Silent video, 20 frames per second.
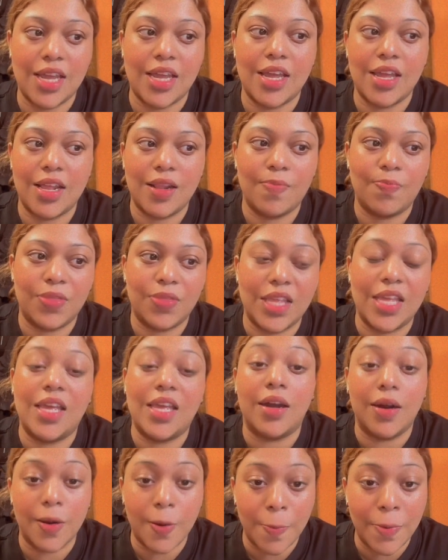in the
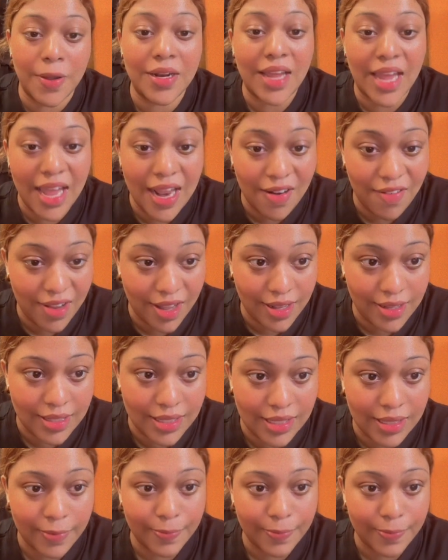urban areas.